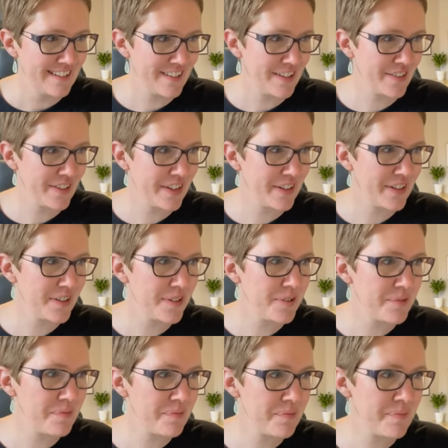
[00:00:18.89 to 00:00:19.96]
There we
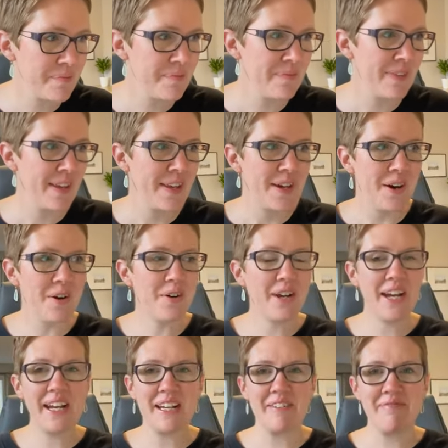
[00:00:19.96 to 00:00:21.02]
go.
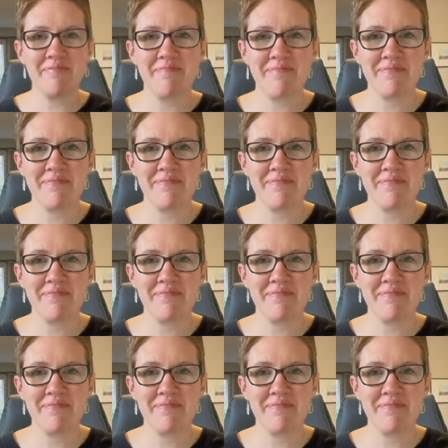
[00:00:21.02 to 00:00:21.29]
Okay,